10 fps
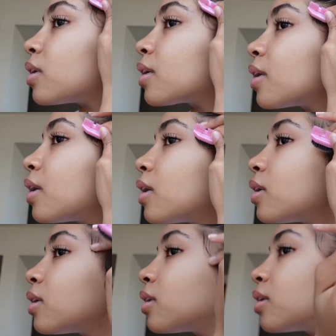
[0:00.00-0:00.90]

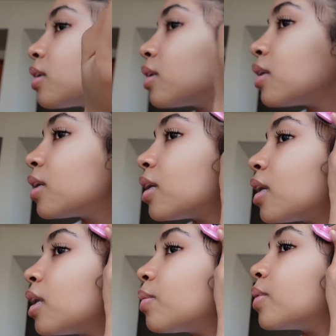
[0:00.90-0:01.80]
again.
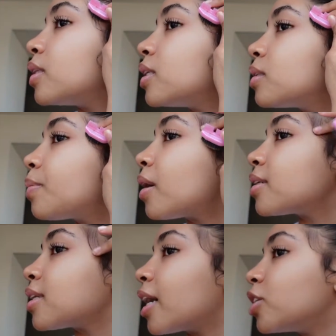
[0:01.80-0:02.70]
And with these
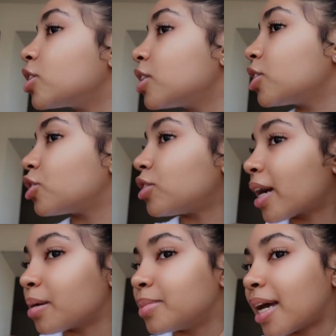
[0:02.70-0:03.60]
parts, I usually just drag
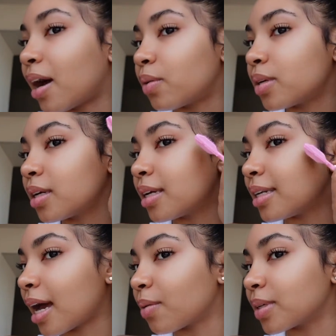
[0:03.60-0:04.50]
them down,
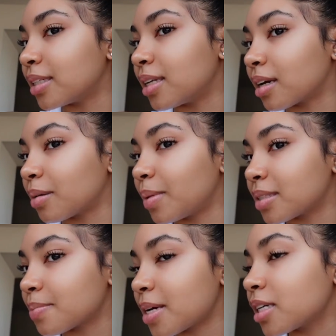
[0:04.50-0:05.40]
not really tuck them
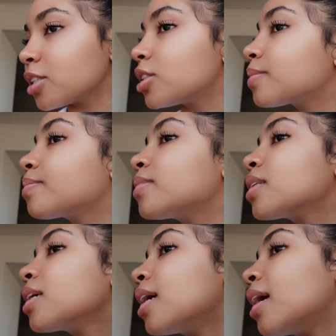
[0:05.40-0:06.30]
as much.
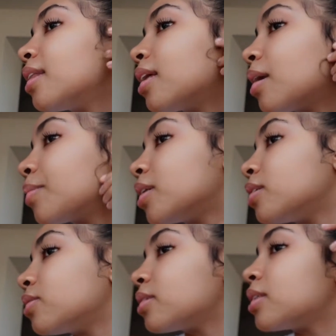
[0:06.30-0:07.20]
And then I'm gonna
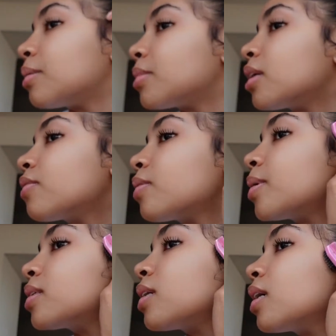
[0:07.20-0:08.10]
do the same thing for
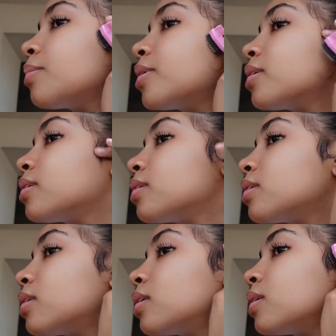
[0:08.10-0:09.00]
my
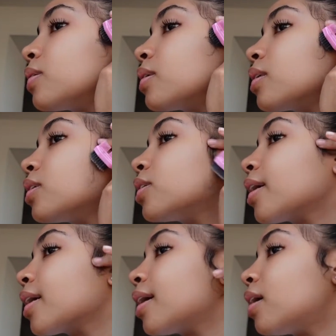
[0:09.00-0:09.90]
sideburns. We're gonna
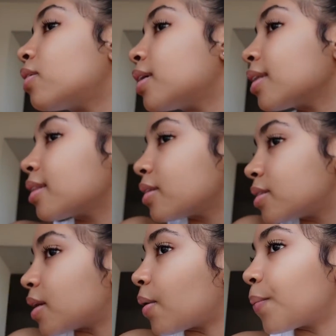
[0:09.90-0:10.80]
drag it out like
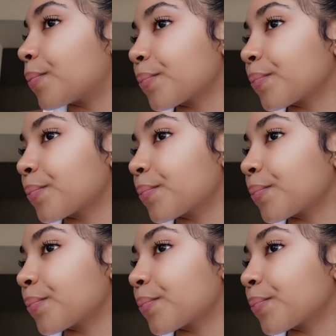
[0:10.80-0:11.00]
so.